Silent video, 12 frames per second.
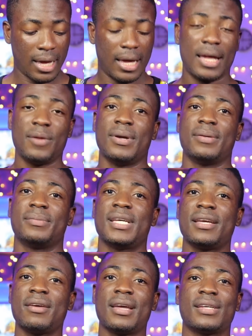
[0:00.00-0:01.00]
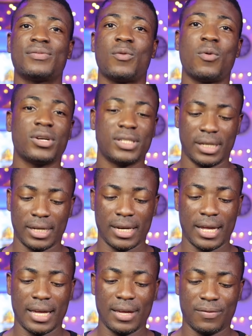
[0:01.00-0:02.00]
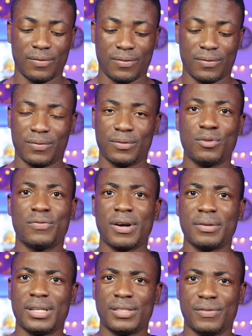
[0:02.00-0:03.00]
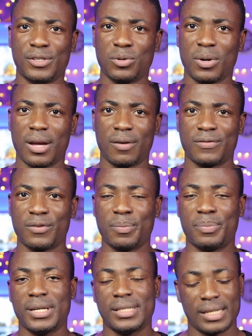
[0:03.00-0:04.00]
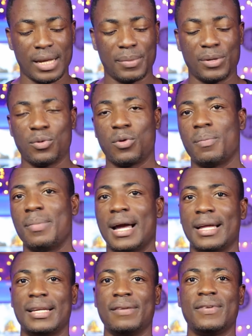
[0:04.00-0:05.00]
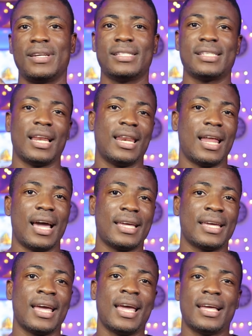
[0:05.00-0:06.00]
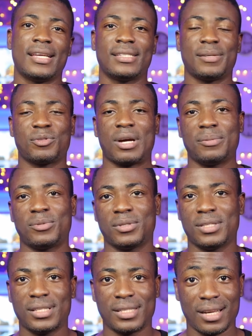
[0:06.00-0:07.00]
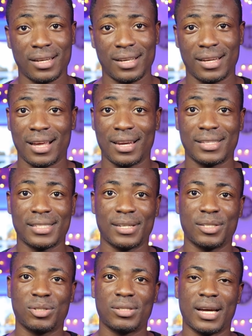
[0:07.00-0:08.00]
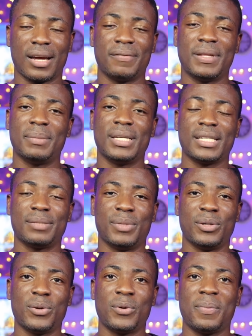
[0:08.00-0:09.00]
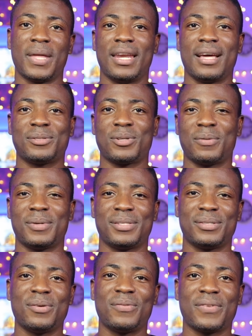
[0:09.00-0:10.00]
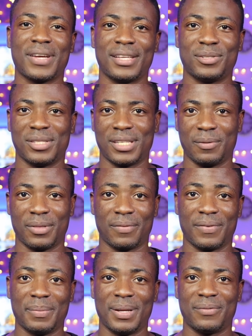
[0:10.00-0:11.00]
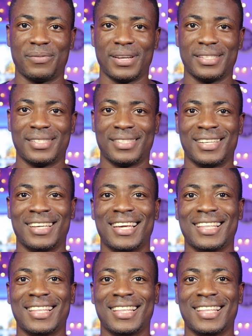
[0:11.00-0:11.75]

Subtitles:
Anyway, thank you guys for watching. If you found this video helpful, please let me know by leaving it a like, subscribe to this channel and other channels which I have them linked below, and as always, don't forget to share with your family and friends.